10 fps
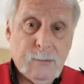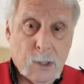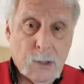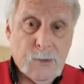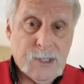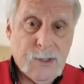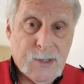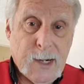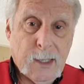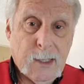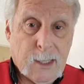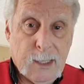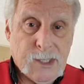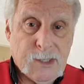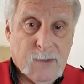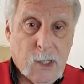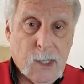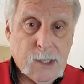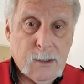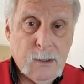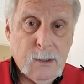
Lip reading: go to a synthetic and it cleans the varnish.